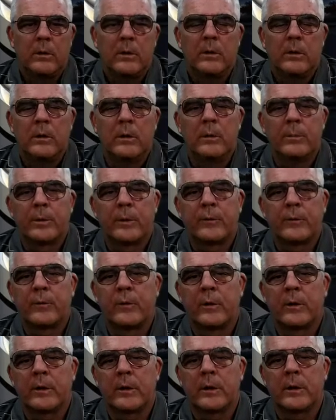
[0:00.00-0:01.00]
You prefer
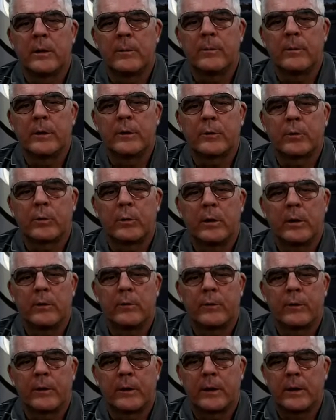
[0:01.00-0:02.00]
to come this way and
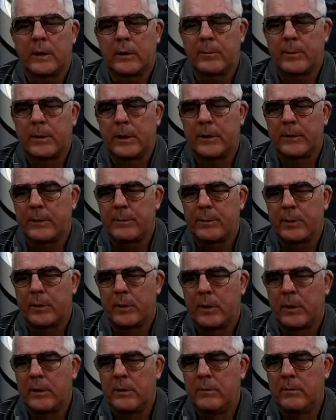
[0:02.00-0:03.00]
forget about the
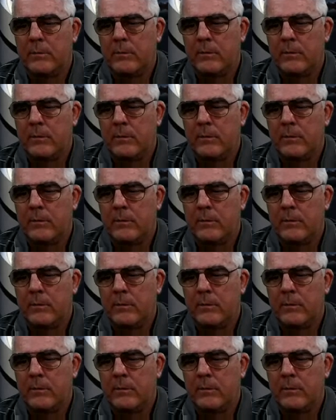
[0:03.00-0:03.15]
pawn?